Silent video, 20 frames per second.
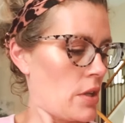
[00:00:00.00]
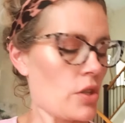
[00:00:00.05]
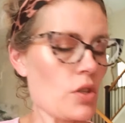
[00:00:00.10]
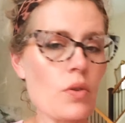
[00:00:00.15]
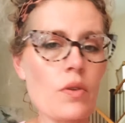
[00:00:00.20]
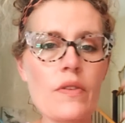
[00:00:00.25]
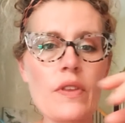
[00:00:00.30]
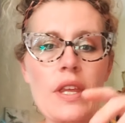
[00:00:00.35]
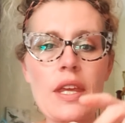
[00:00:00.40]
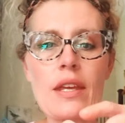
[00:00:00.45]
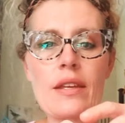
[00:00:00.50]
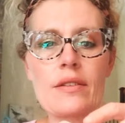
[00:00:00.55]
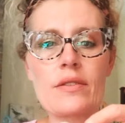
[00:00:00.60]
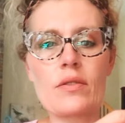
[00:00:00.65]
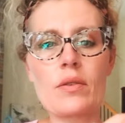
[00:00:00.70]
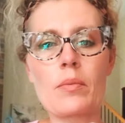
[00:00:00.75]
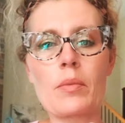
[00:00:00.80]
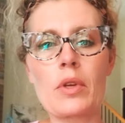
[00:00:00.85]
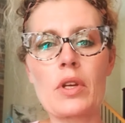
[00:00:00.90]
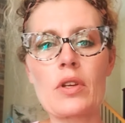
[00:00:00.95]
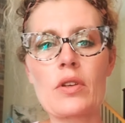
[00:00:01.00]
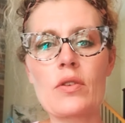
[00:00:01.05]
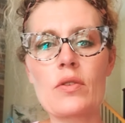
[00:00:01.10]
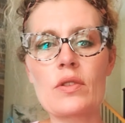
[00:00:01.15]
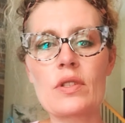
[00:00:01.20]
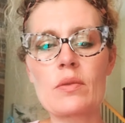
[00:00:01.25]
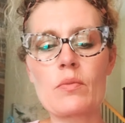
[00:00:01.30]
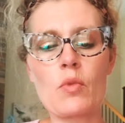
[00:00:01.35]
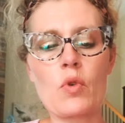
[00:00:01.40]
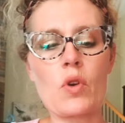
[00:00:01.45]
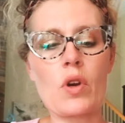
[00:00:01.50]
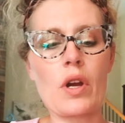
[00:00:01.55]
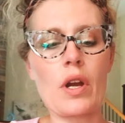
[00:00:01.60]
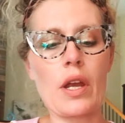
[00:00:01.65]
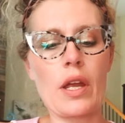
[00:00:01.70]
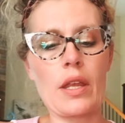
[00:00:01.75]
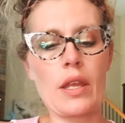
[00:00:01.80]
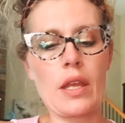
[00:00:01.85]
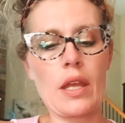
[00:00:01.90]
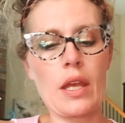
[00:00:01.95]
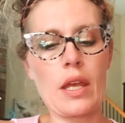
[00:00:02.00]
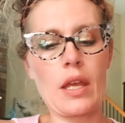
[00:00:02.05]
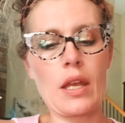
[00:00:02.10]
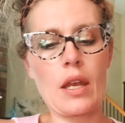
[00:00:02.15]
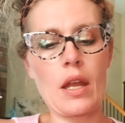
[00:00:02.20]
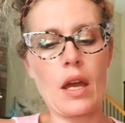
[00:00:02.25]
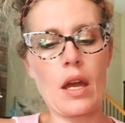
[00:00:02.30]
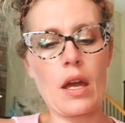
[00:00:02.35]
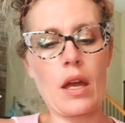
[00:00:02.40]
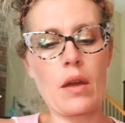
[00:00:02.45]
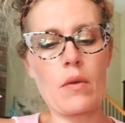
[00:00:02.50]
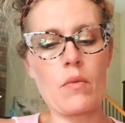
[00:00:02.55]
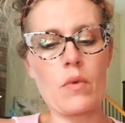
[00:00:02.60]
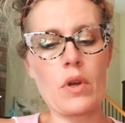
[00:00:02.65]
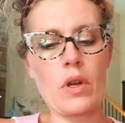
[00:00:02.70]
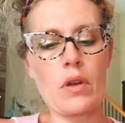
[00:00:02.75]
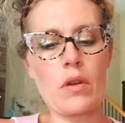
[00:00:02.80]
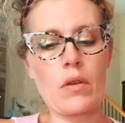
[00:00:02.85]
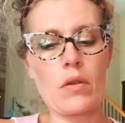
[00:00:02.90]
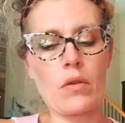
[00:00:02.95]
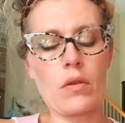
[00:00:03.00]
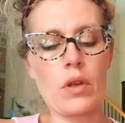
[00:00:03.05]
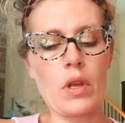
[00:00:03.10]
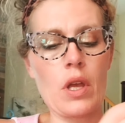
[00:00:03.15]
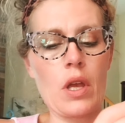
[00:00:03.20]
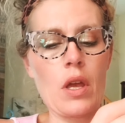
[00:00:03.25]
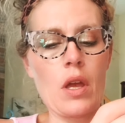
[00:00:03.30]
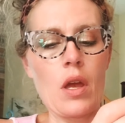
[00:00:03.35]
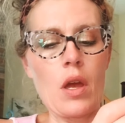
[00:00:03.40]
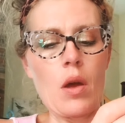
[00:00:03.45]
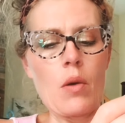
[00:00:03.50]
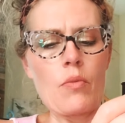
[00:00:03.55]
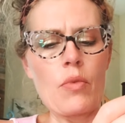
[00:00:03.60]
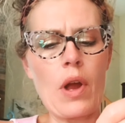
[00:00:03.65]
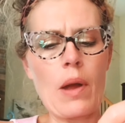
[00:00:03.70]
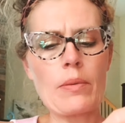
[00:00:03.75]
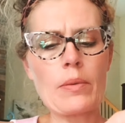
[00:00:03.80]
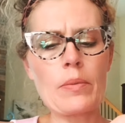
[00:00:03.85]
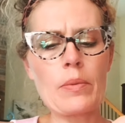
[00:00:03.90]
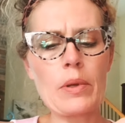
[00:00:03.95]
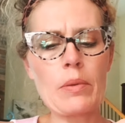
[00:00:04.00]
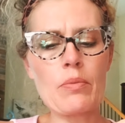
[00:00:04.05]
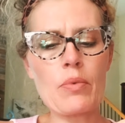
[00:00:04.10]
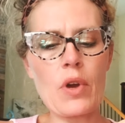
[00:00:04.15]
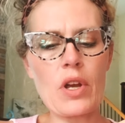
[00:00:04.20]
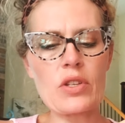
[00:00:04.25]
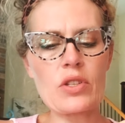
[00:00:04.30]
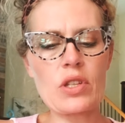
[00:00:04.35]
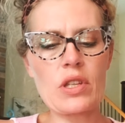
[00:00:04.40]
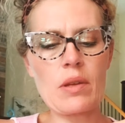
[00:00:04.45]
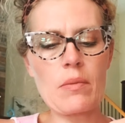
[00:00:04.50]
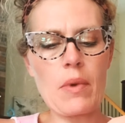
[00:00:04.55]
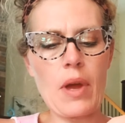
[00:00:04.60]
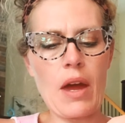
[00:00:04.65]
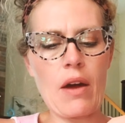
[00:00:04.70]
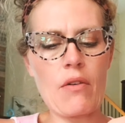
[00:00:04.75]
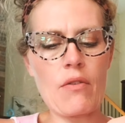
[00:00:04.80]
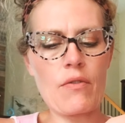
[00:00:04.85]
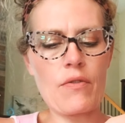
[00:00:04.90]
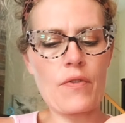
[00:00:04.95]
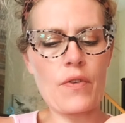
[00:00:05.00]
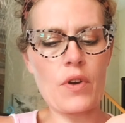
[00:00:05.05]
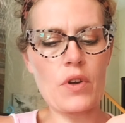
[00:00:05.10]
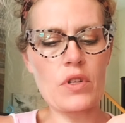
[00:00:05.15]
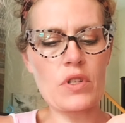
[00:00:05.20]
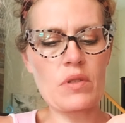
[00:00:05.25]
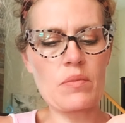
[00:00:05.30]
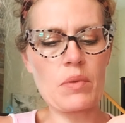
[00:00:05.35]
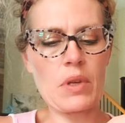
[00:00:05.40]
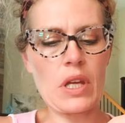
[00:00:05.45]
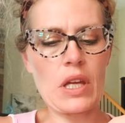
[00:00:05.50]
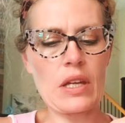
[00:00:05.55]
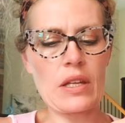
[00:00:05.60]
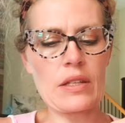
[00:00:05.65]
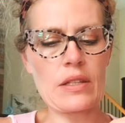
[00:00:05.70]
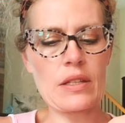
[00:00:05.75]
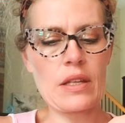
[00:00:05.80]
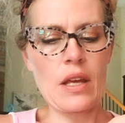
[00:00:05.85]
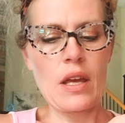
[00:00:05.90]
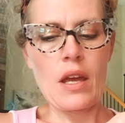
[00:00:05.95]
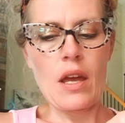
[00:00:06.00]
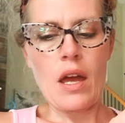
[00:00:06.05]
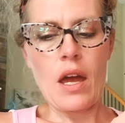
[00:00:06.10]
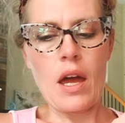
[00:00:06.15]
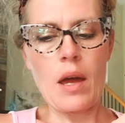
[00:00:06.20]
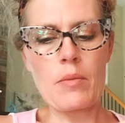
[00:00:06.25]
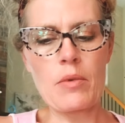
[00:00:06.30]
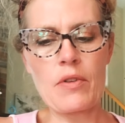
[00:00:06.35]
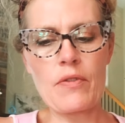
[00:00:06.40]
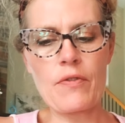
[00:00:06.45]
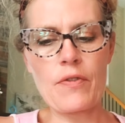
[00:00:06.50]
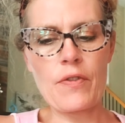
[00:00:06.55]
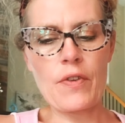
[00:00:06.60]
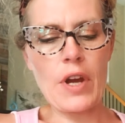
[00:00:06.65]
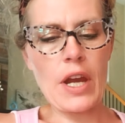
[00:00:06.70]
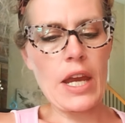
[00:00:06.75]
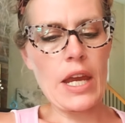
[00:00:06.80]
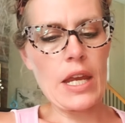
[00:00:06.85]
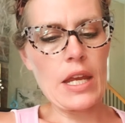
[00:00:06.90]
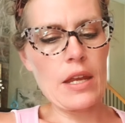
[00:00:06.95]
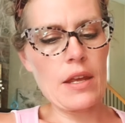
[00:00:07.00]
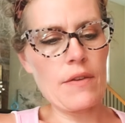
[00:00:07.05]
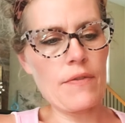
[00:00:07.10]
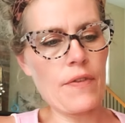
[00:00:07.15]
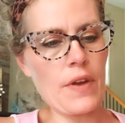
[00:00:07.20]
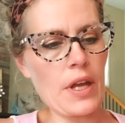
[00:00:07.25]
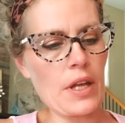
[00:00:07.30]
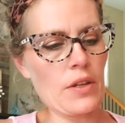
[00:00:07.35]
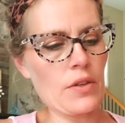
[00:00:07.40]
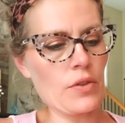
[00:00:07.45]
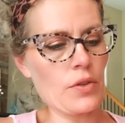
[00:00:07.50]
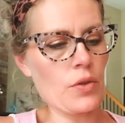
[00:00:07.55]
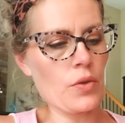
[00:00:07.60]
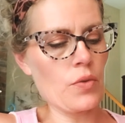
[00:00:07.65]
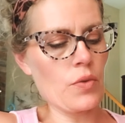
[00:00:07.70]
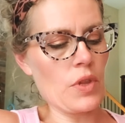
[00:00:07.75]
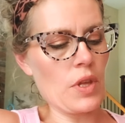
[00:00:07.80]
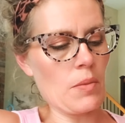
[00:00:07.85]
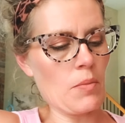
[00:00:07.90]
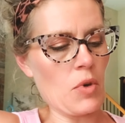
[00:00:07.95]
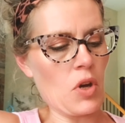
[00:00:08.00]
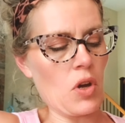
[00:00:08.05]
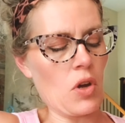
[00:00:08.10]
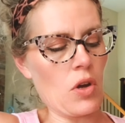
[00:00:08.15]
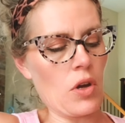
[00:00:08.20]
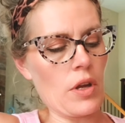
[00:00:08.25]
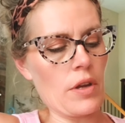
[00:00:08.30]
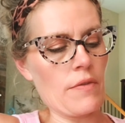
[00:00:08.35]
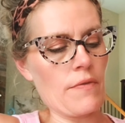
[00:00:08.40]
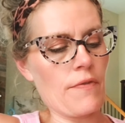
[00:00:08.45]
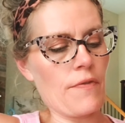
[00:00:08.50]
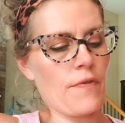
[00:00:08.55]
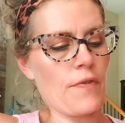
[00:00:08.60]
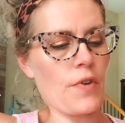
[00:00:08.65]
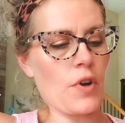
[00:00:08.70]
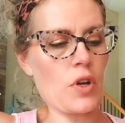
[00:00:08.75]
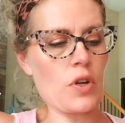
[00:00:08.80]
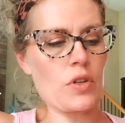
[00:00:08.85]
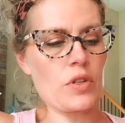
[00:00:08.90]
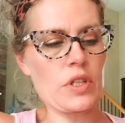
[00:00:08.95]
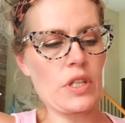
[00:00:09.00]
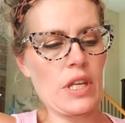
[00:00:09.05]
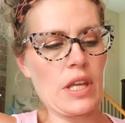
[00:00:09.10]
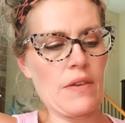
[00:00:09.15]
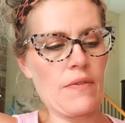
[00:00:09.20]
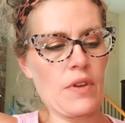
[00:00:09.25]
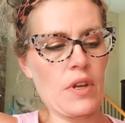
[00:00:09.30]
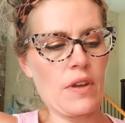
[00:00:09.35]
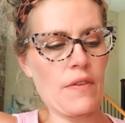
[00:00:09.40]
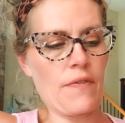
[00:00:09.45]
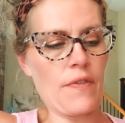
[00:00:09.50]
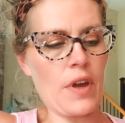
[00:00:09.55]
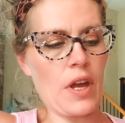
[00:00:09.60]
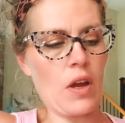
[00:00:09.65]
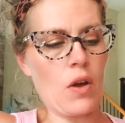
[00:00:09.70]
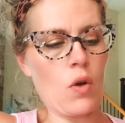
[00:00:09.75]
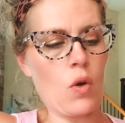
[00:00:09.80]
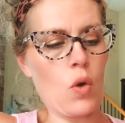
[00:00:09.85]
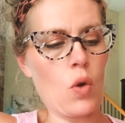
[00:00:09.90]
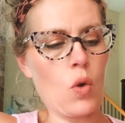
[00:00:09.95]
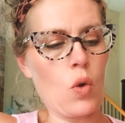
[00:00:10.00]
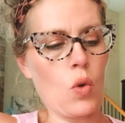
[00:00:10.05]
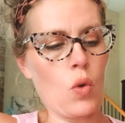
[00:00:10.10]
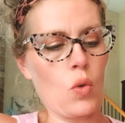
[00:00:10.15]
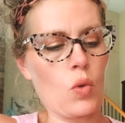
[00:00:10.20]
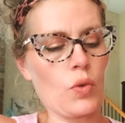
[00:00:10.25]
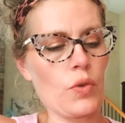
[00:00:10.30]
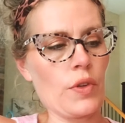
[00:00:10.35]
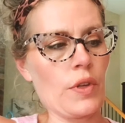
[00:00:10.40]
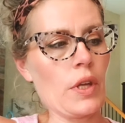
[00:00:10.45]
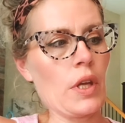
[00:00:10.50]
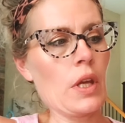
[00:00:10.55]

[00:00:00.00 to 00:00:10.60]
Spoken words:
2 of these, so I'm gonna do some more, and then I will probably brush them out first, because I'm afraid if I glue them on first, even if I hold